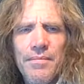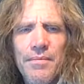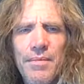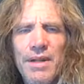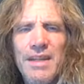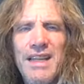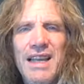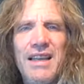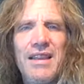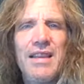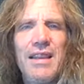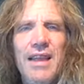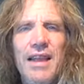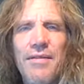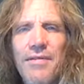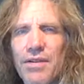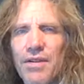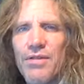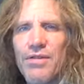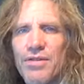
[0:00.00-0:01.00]
but yeah, the
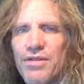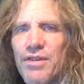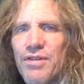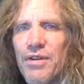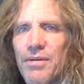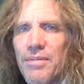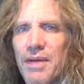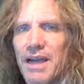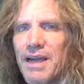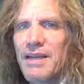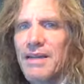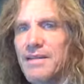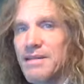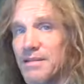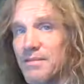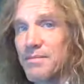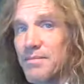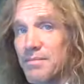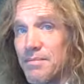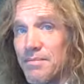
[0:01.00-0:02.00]
evolutionary
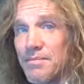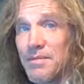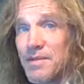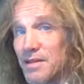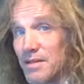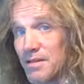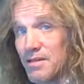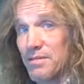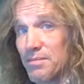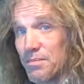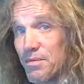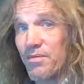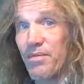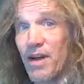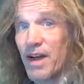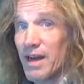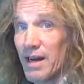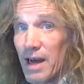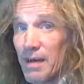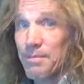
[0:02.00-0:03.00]
mechanism doesn't
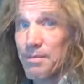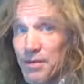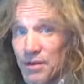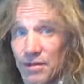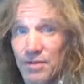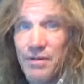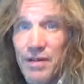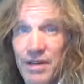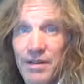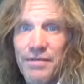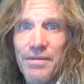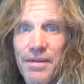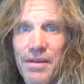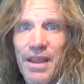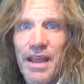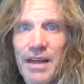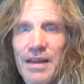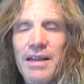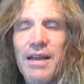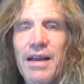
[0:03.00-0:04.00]
provide opportunity for
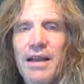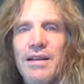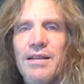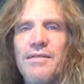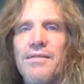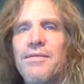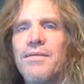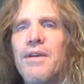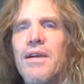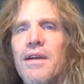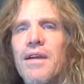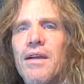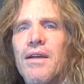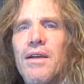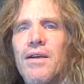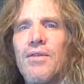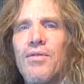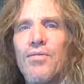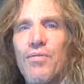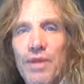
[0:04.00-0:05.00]
that kind of
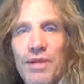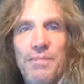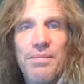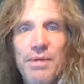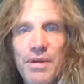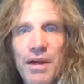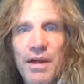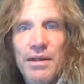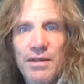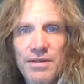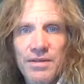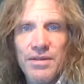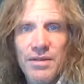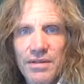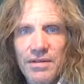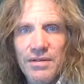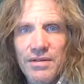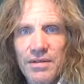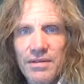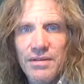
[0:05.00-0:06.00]
reproduction.
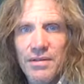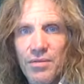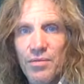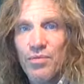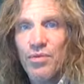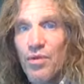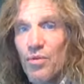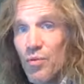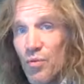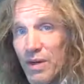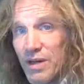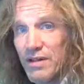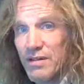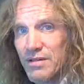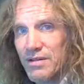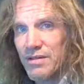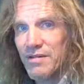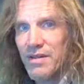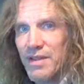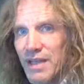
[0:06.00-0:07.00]
The, the
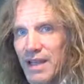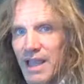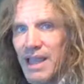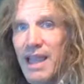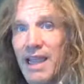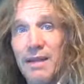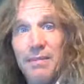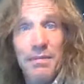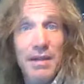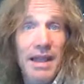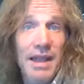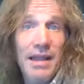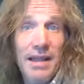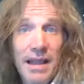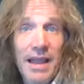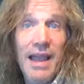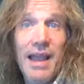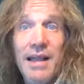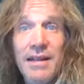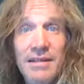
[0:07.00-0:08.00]
winners of the game, the
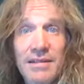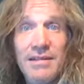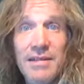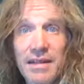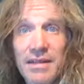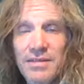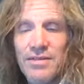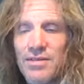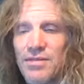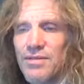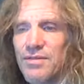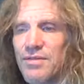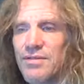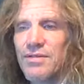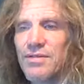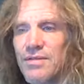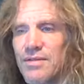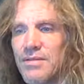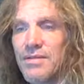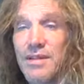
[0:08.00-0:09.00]

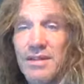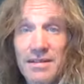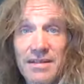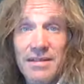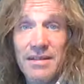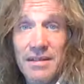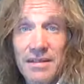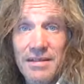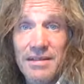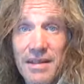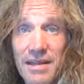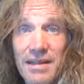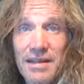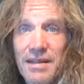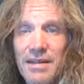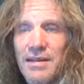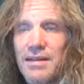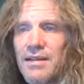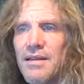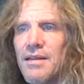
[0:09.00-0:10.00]
ancestors, that
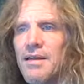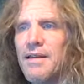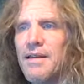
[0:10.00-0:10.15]
succeeded